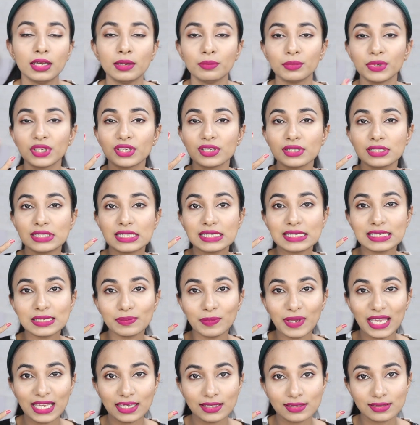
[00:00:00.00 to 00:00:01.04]
because this
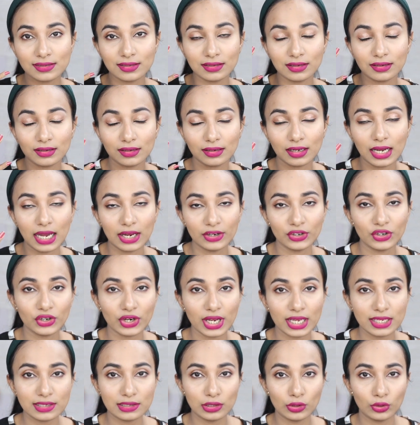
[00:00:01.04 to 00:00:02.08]
makes the under
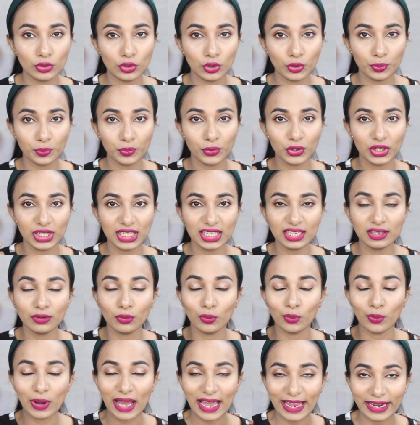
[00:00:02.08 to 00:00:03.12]
eyes look pretty
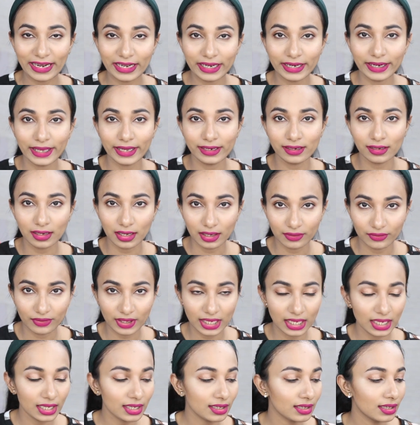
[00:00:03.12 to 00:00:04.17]
wide and
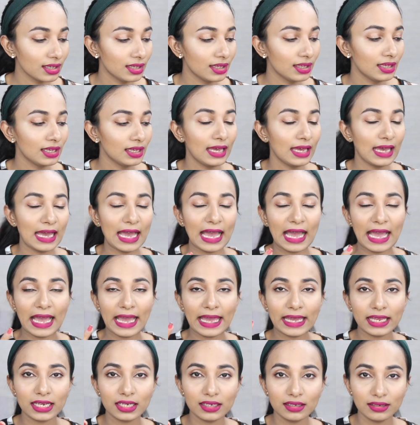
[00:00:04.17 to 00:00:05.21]
awake,
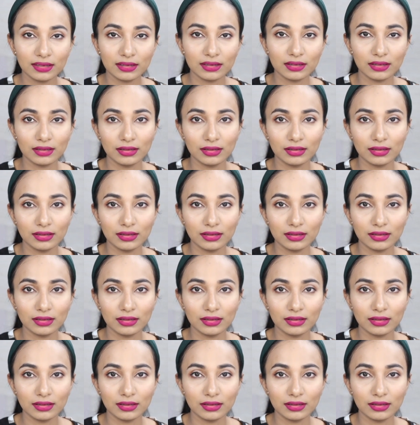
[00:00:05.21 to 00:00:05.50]
And